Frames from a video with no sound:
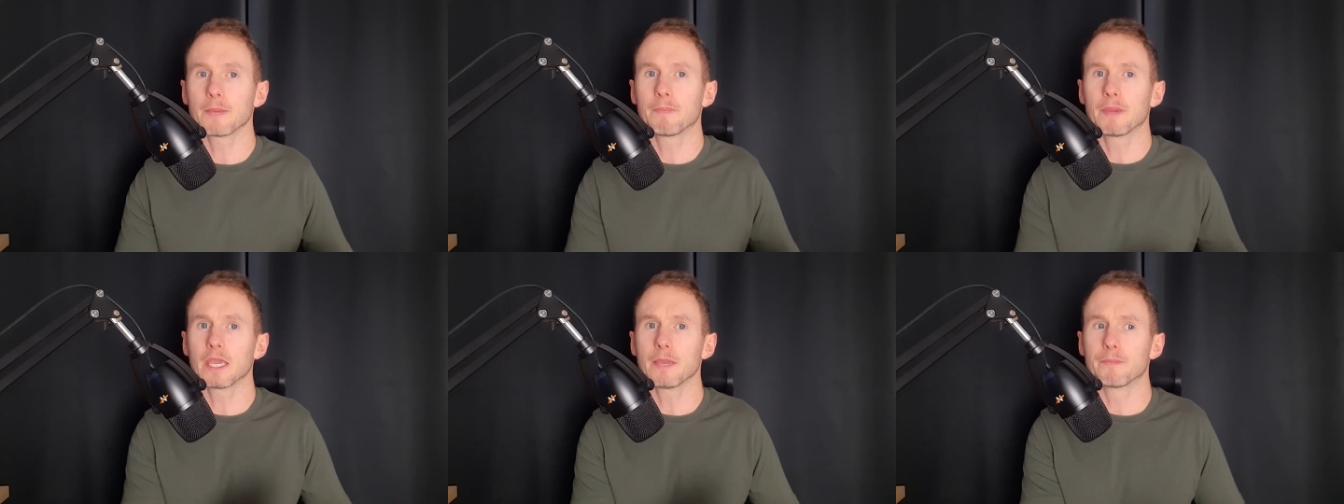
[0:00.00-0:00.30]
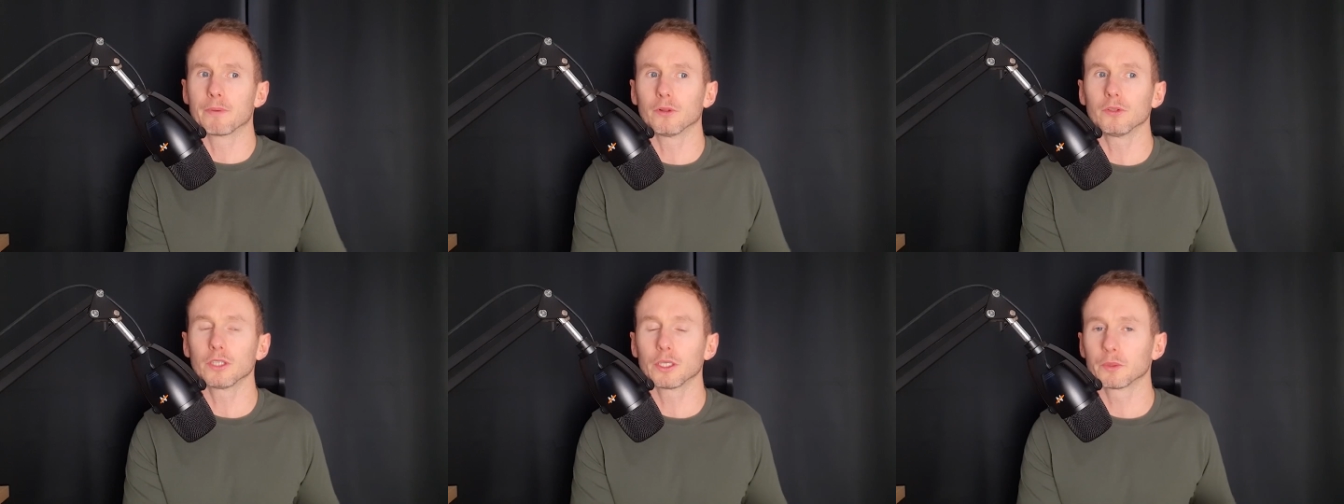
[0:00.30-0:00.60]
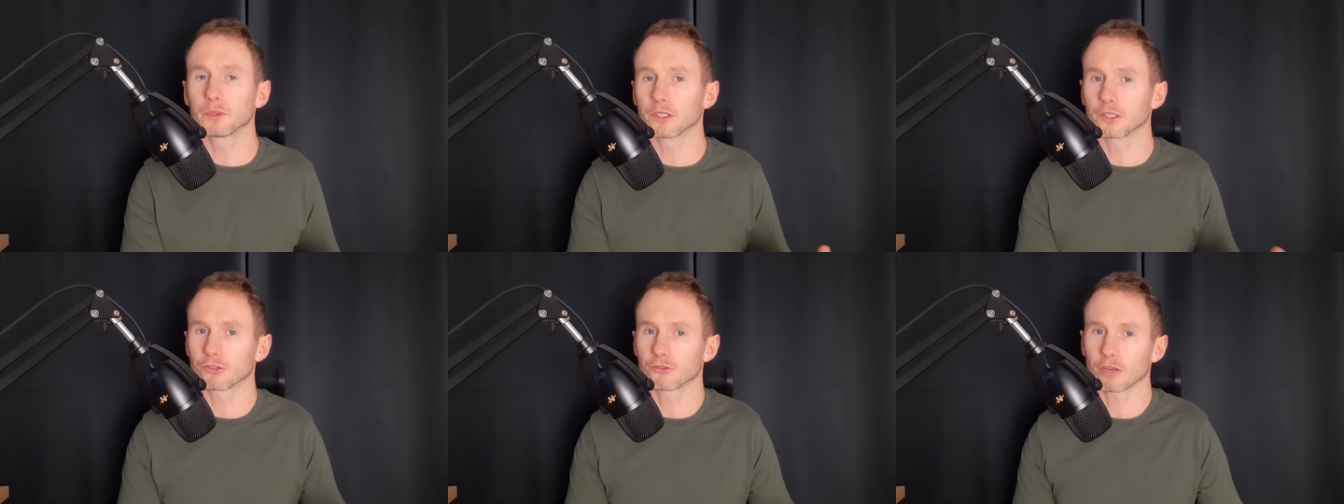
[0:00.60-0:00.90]
people who
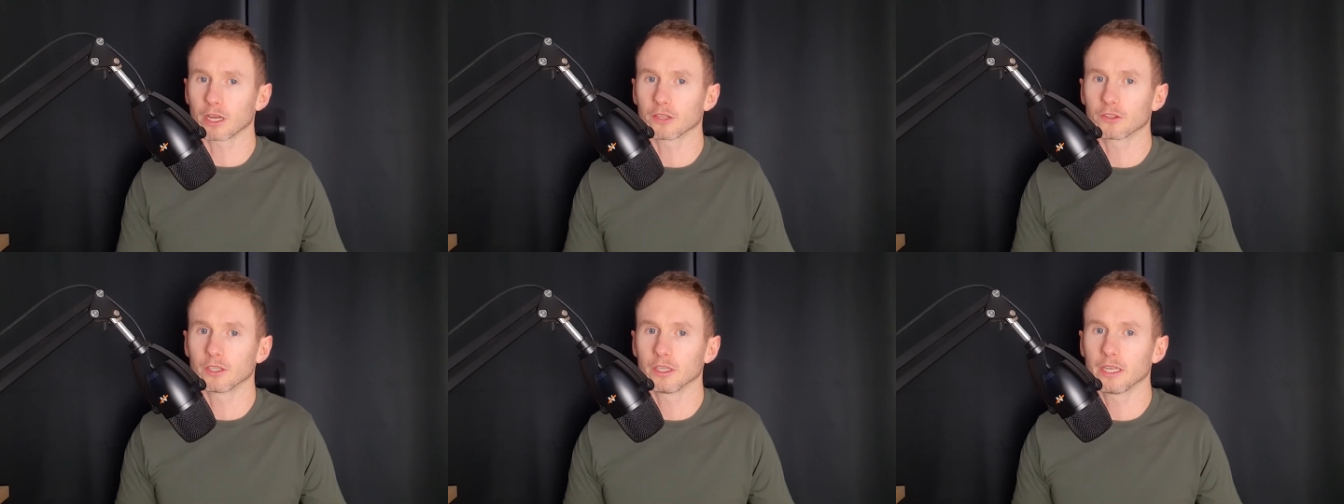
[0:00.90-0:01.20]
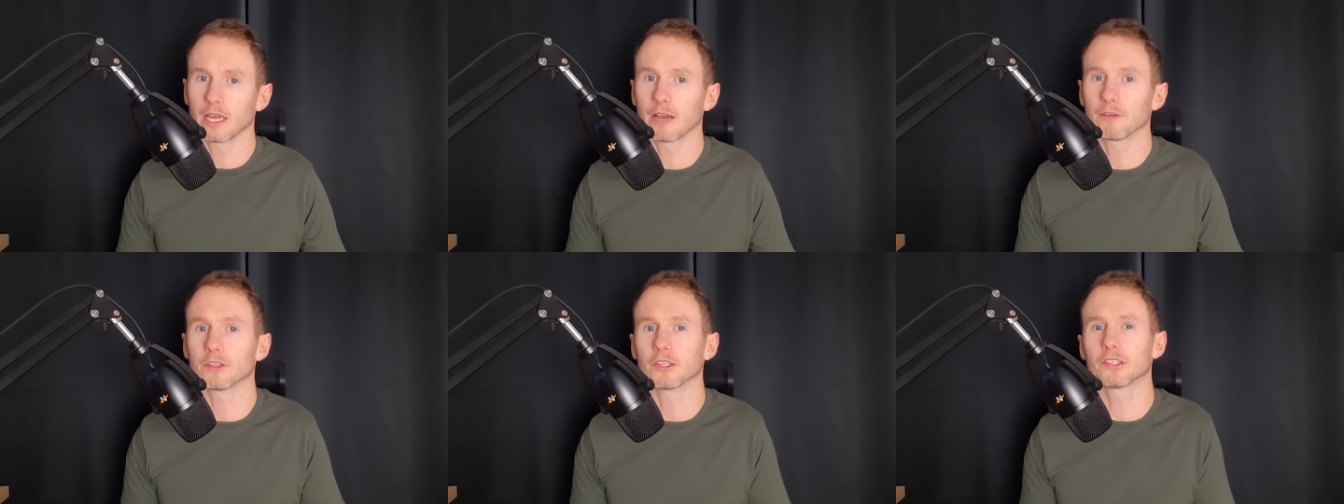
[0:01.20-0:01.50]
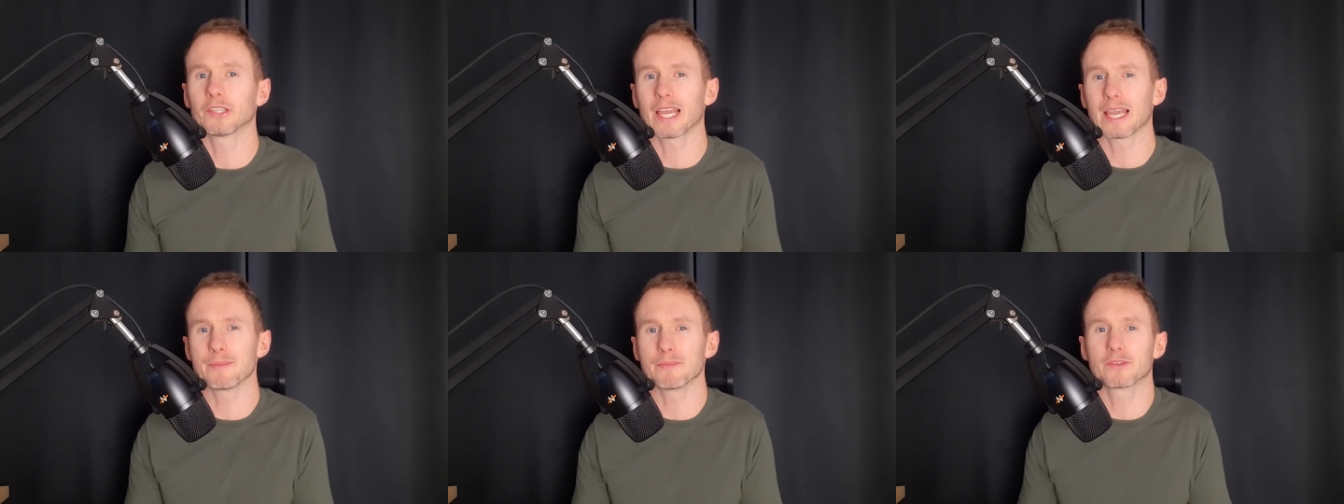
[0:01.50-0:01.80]
are distracted have the
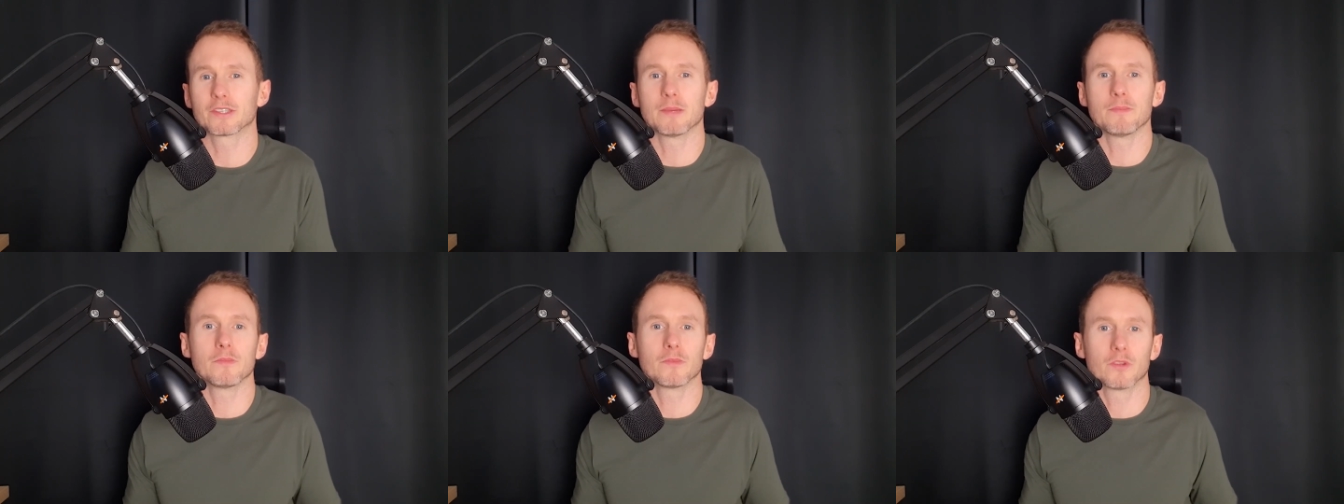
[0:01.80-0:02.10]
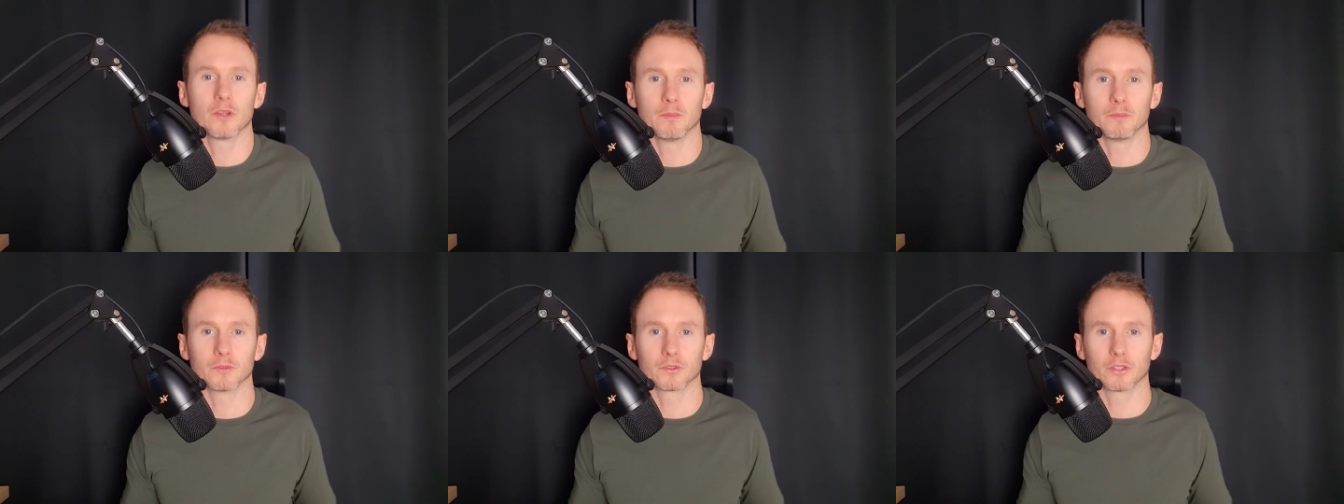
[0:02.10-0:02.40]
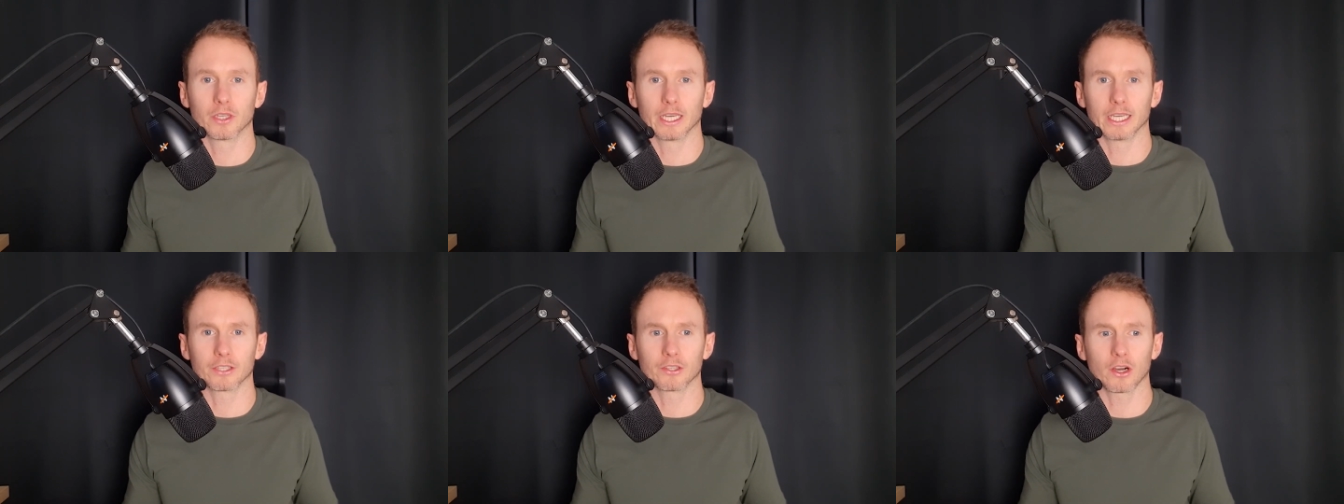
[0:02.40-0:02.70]
same symptoms,
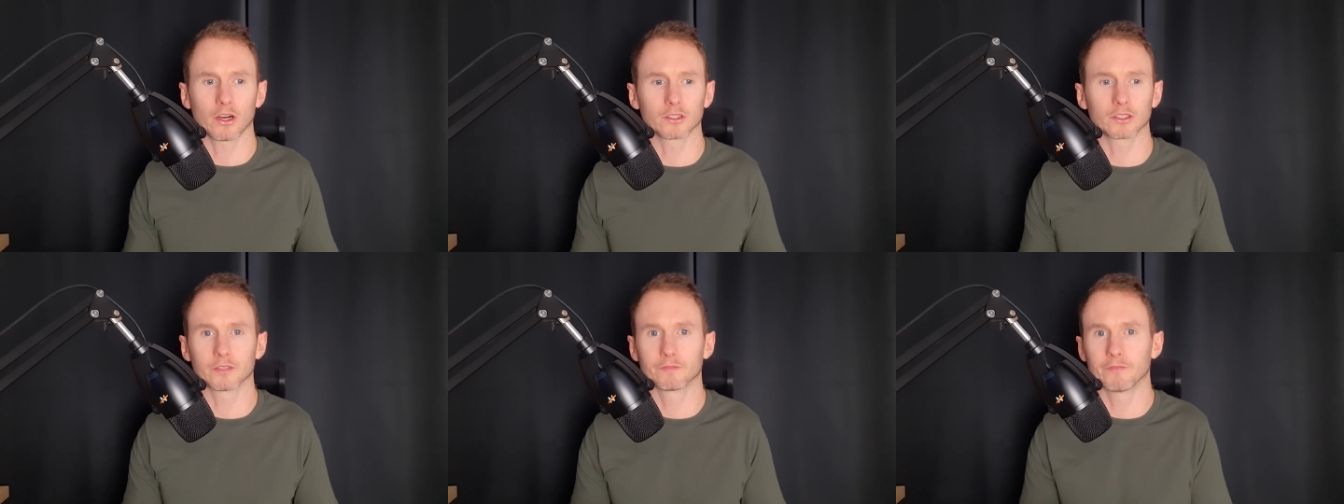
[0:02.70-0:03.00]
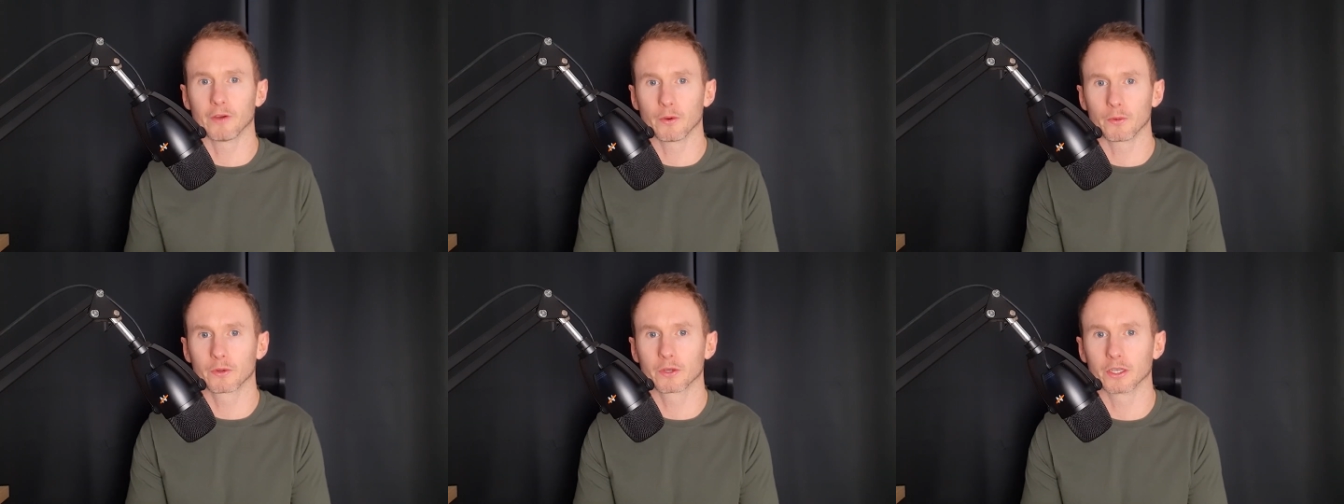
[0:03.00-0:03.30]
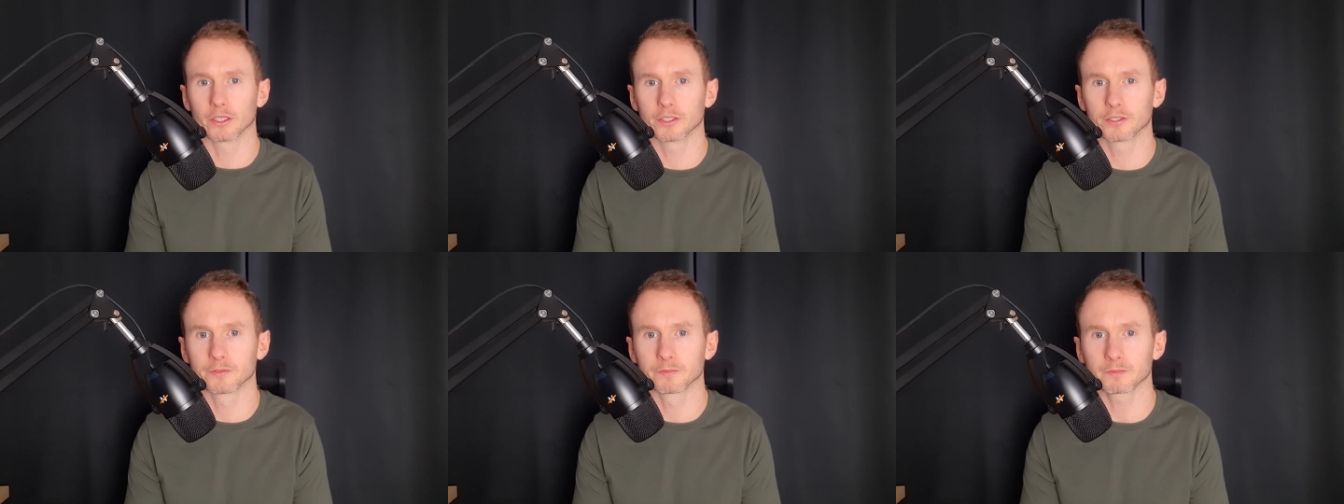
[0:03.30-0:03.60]
that it's hard to
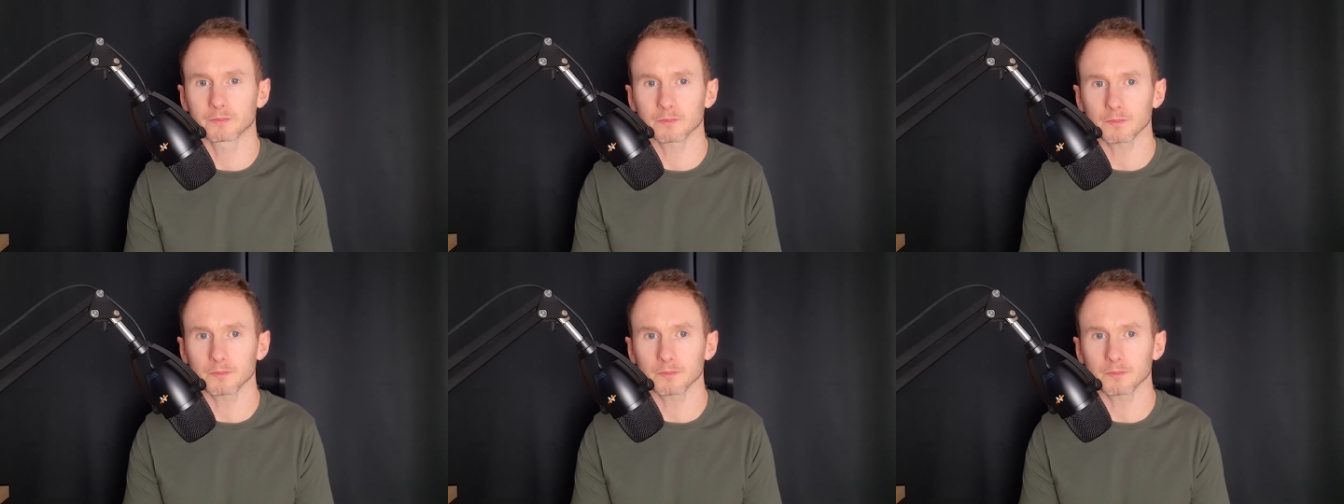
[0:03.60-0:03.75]
focus.